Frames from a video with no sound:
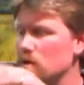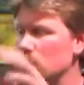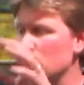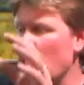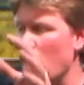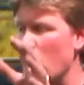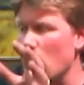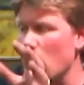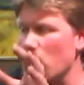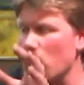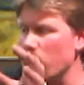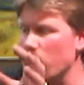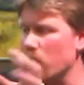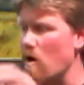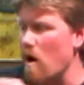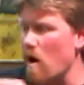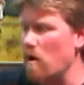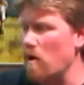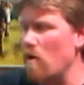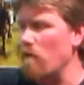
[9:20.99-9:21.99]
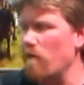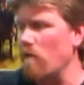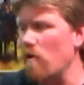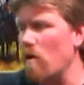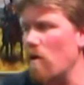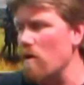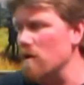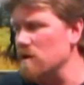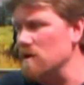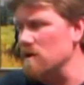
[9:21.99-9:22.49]
So we've gone over
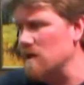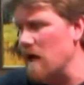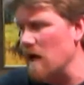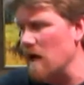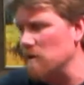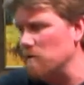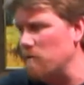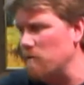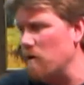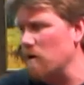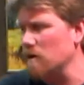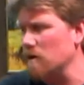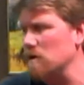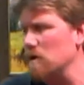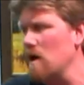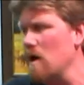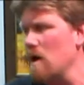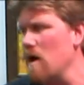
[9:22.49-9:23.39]
all the sketchbooks.